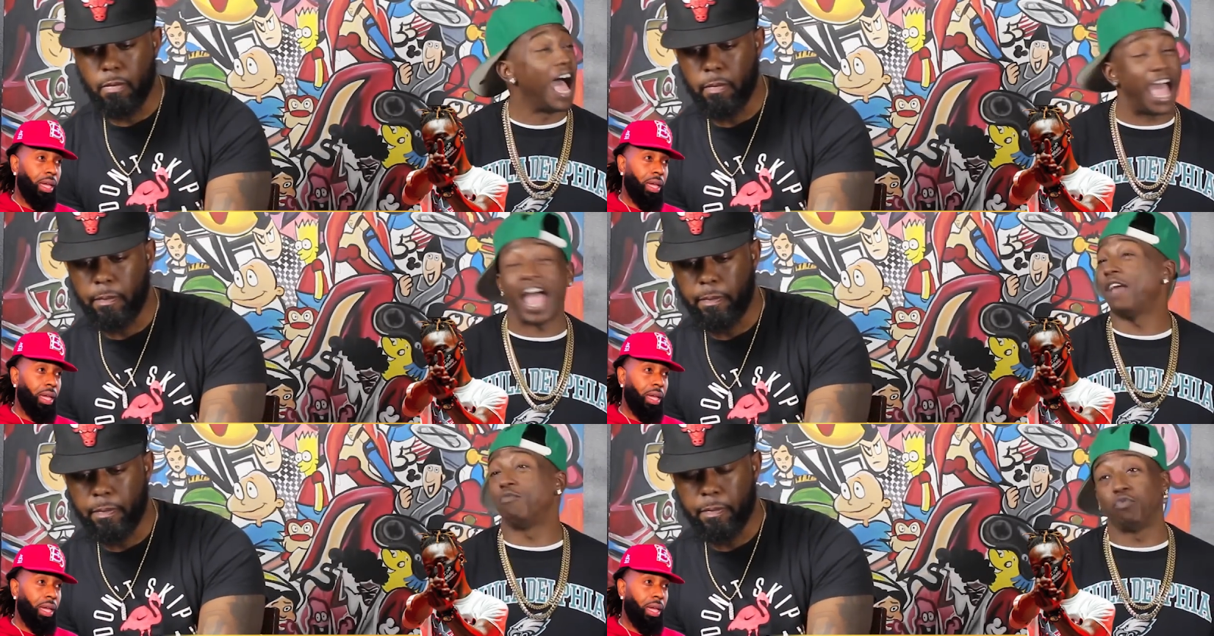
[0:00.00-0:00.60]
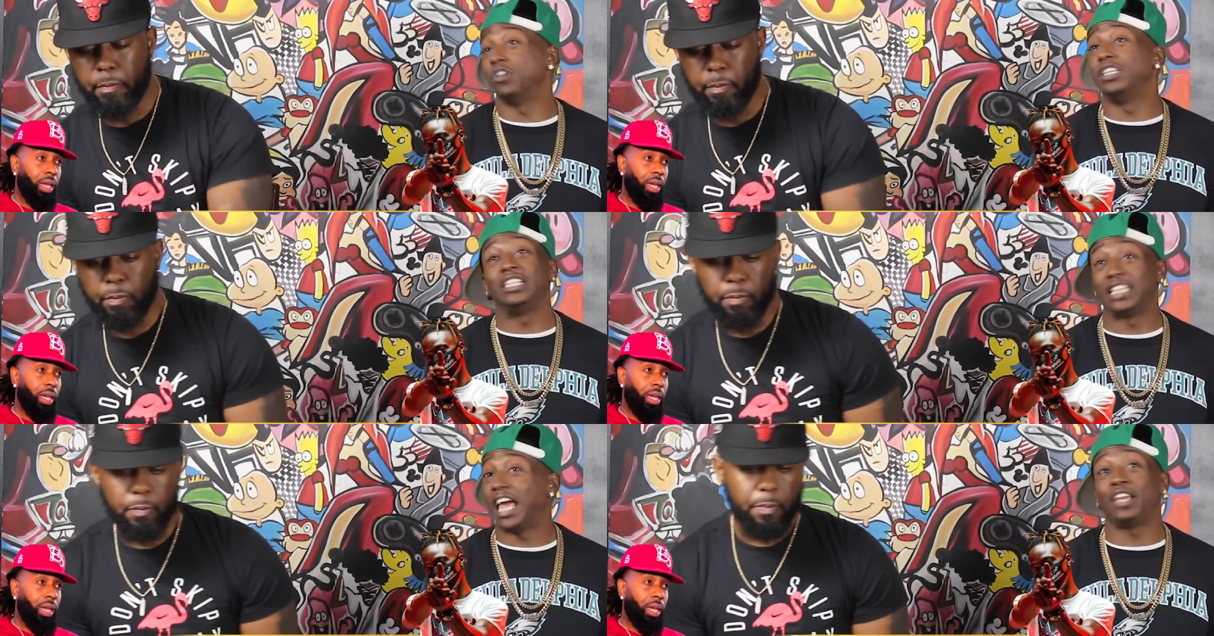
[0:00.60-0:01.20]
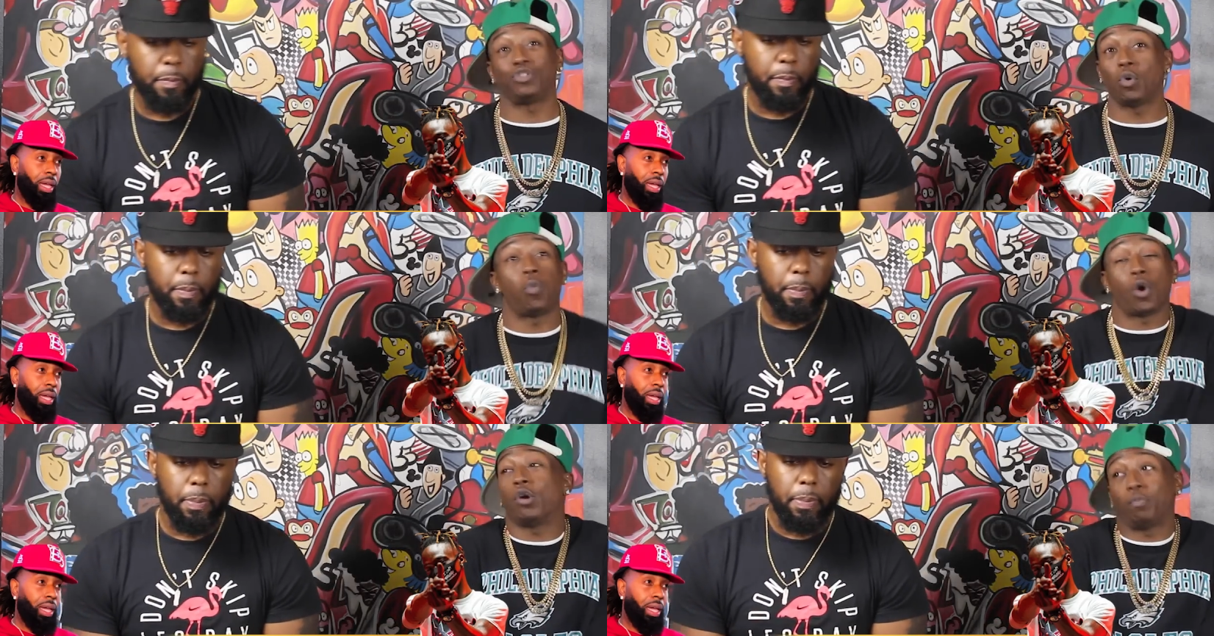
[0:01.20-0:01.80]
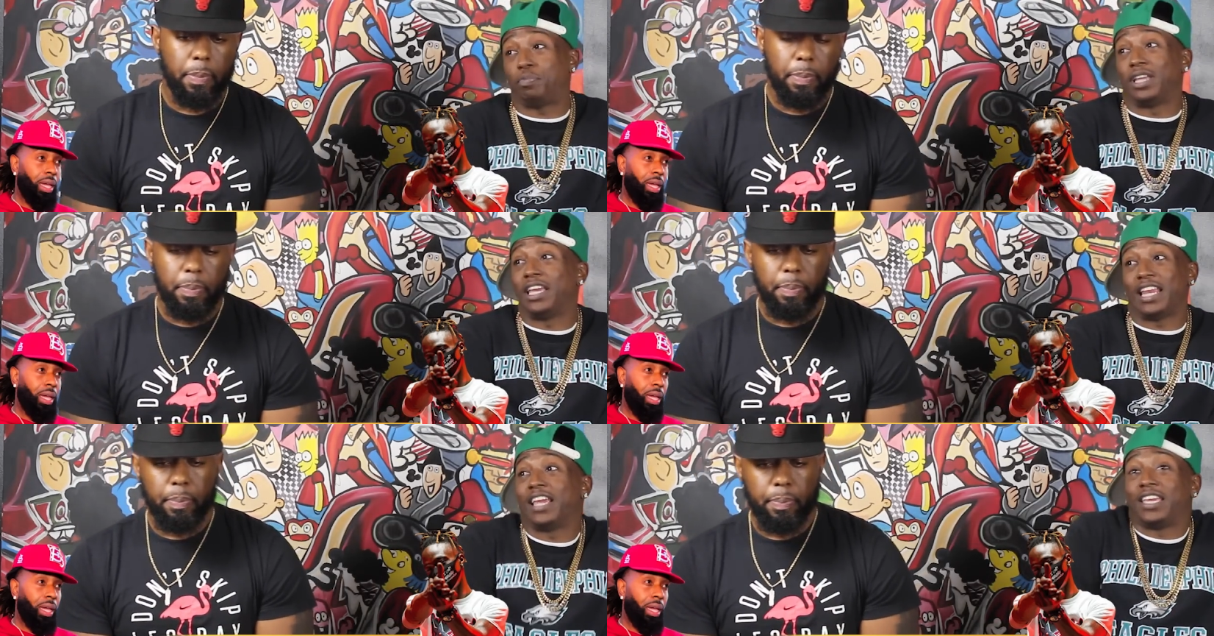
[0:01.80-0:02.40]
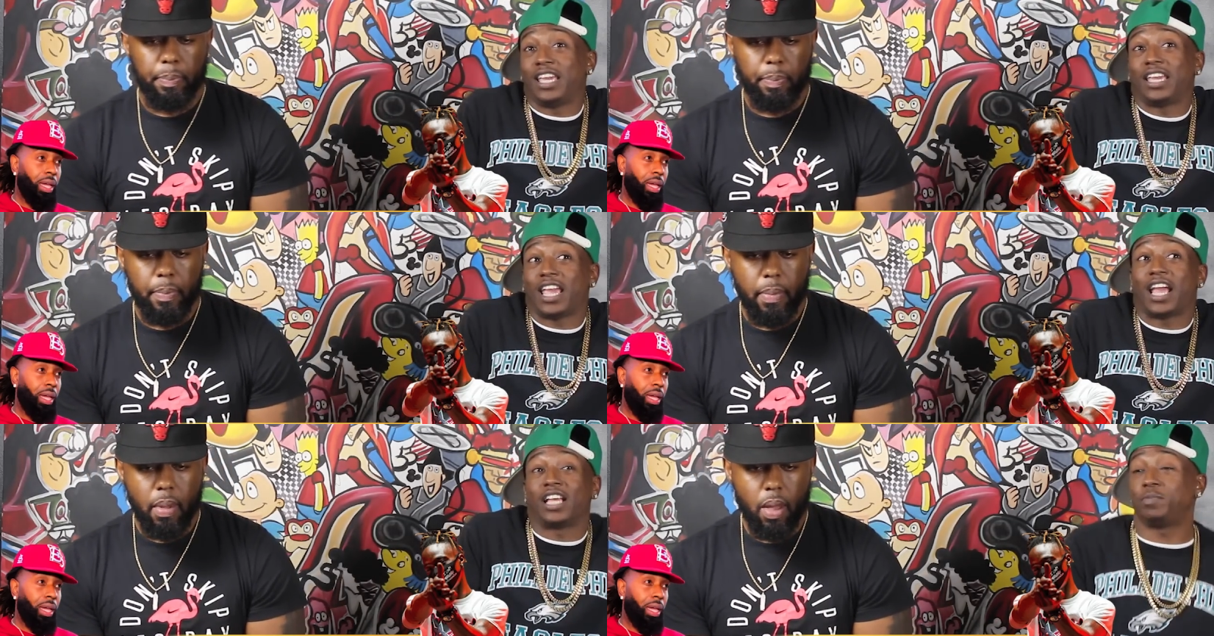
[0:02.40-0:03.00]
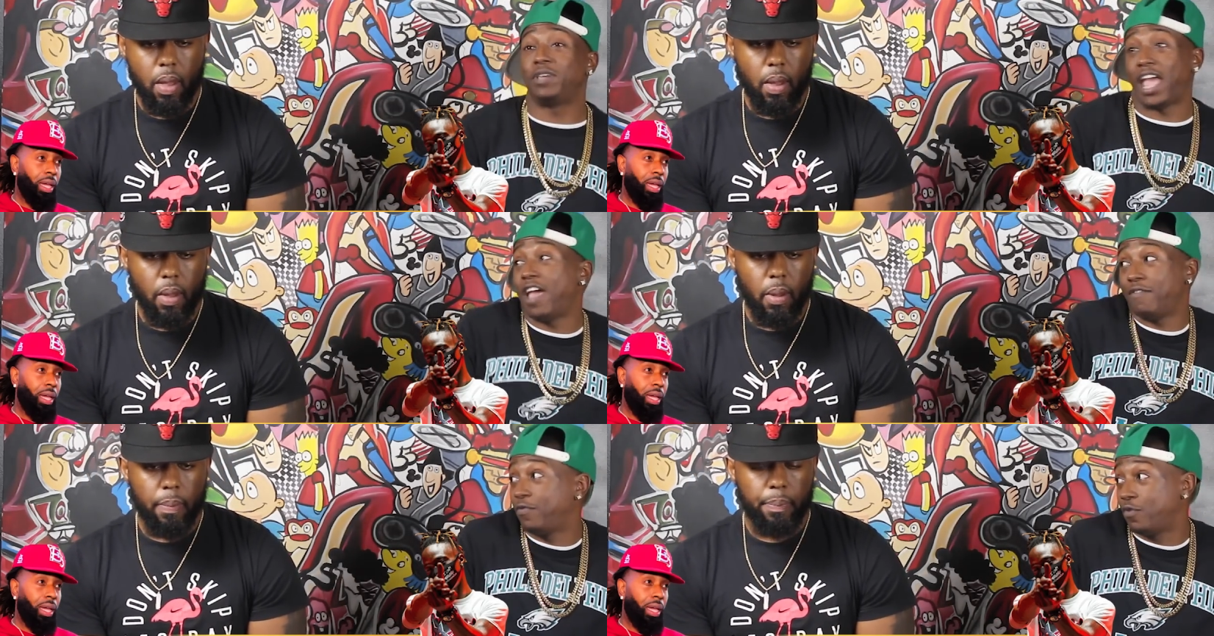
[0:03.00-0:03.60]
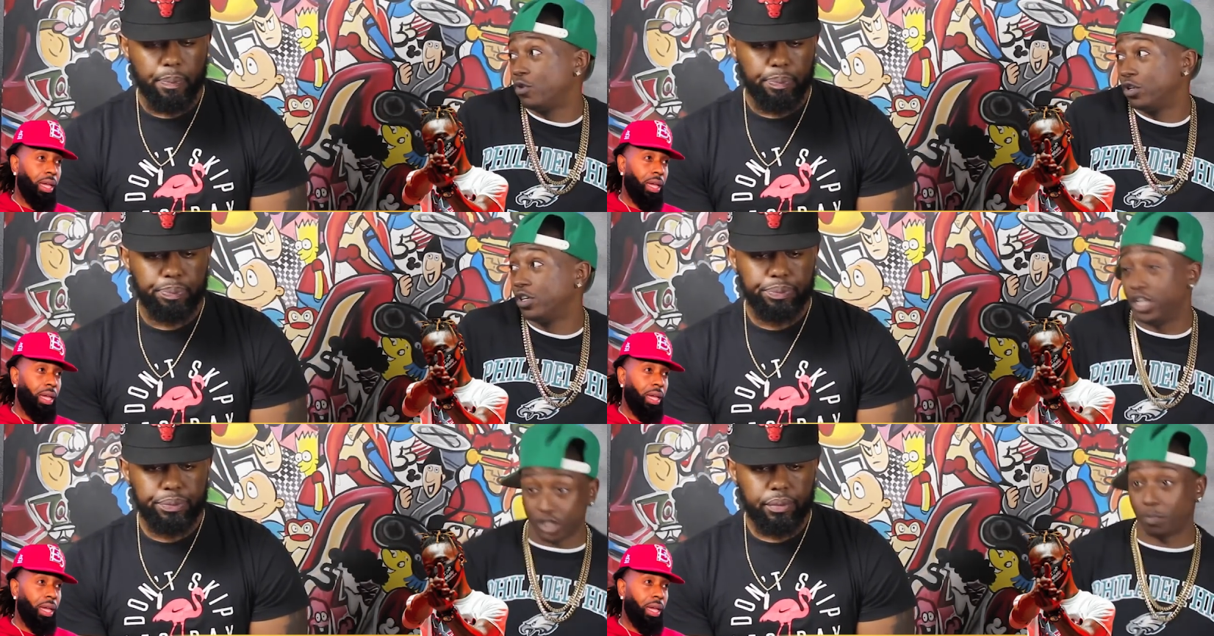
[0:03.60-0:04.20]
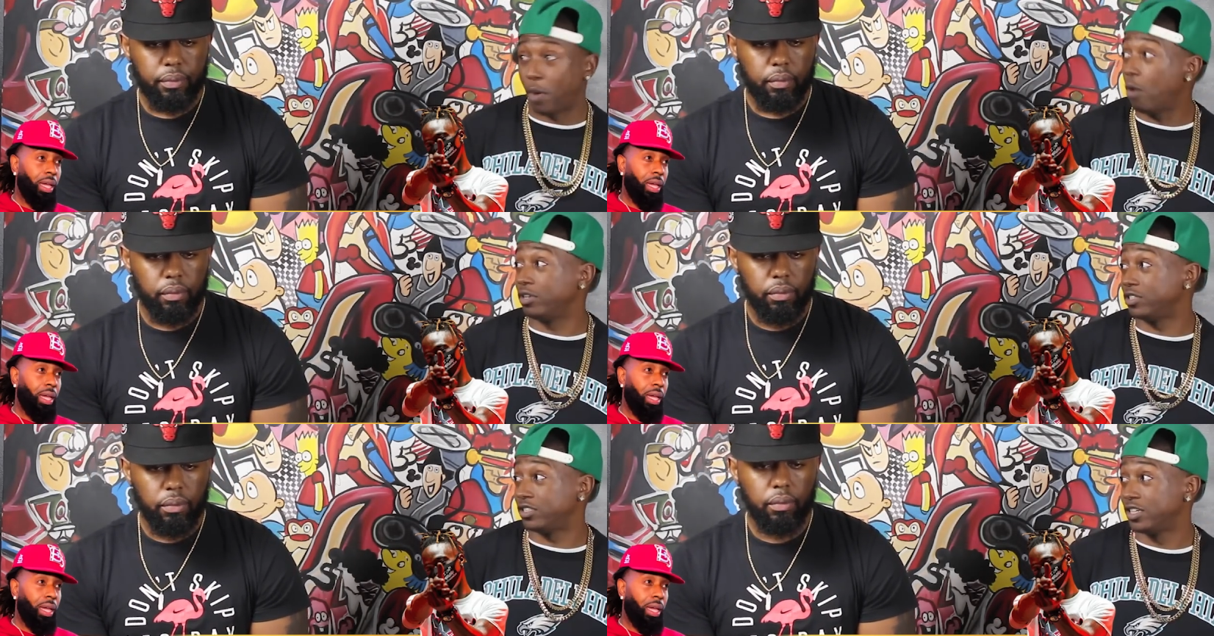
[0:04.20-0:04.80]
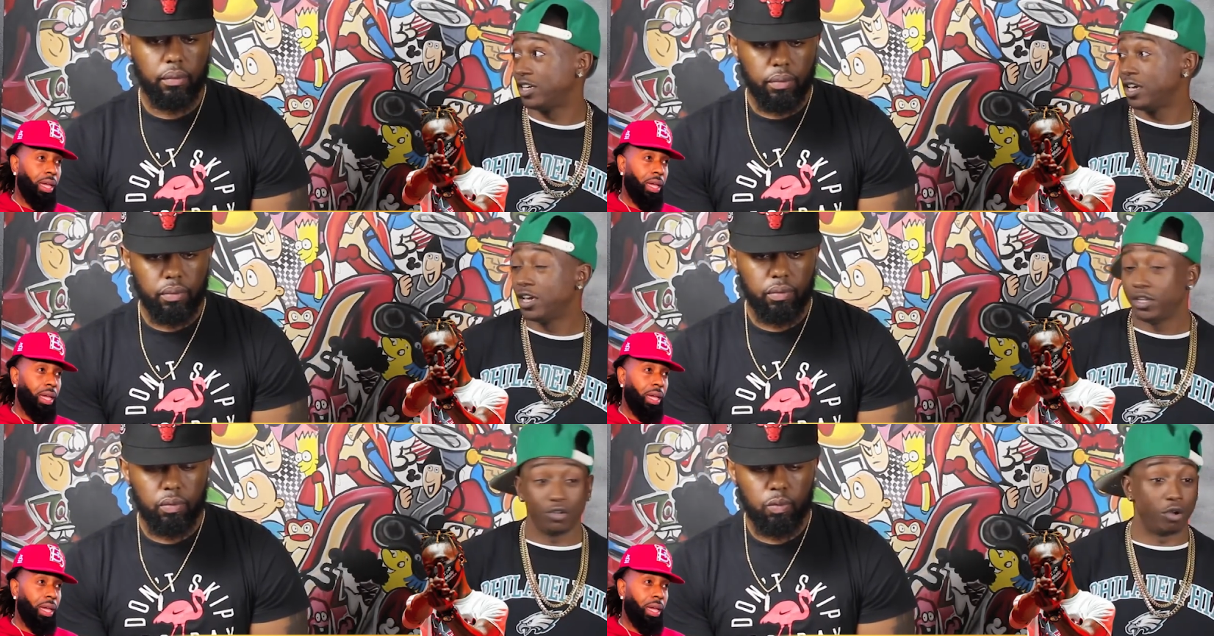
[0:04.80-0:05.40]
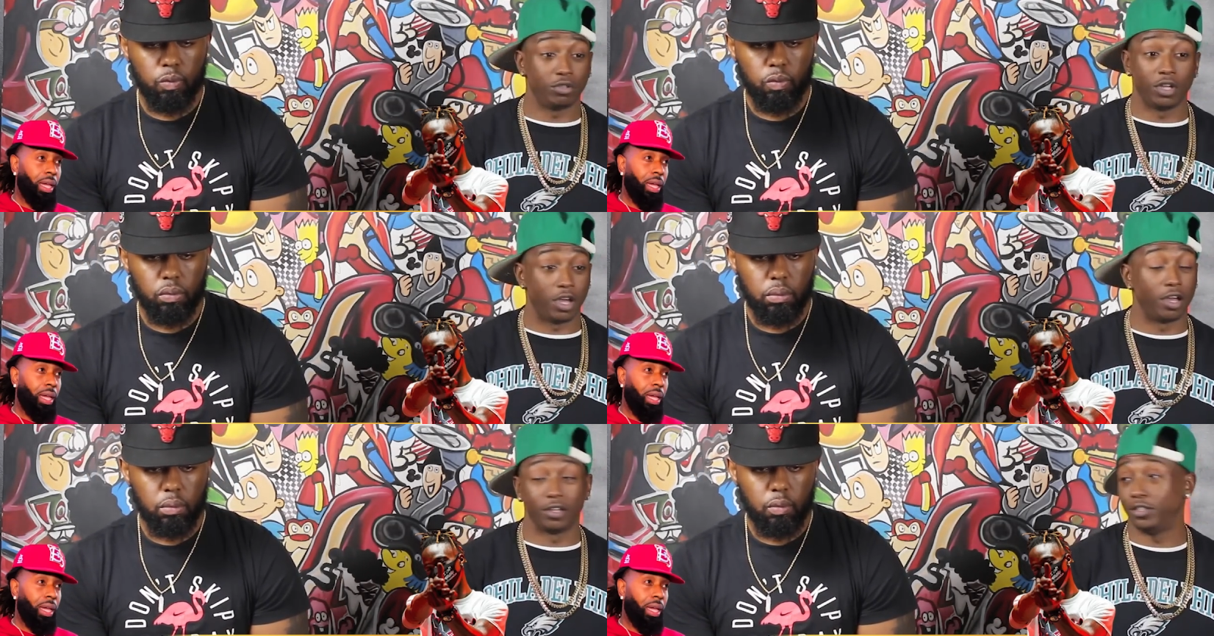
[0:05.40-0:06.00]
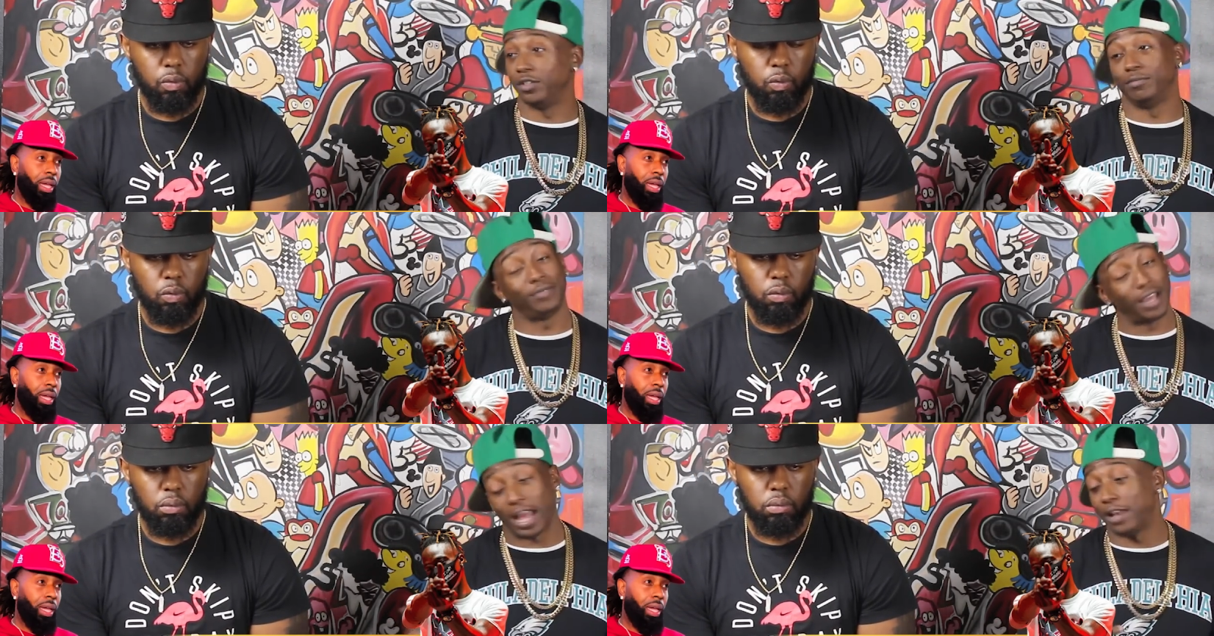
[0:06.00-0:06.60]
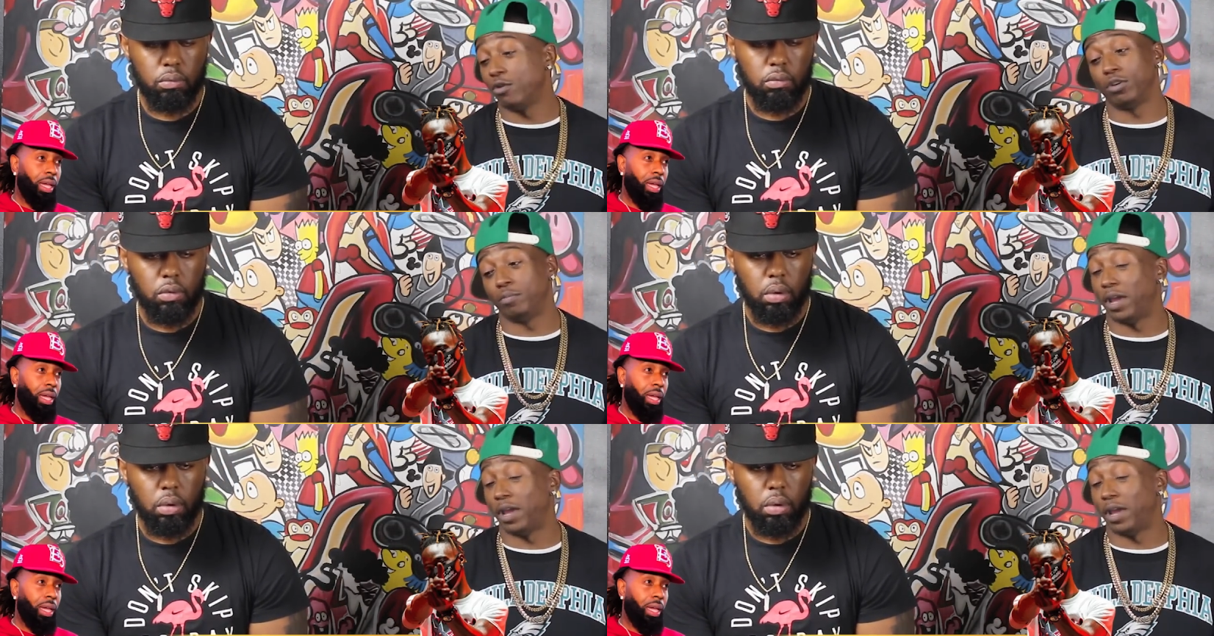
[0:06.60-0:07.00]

Speaker 1: I really like the wordplay that Kid Chaos be having for his opponents. Mm-hmm. You know the, uh, the, the I know the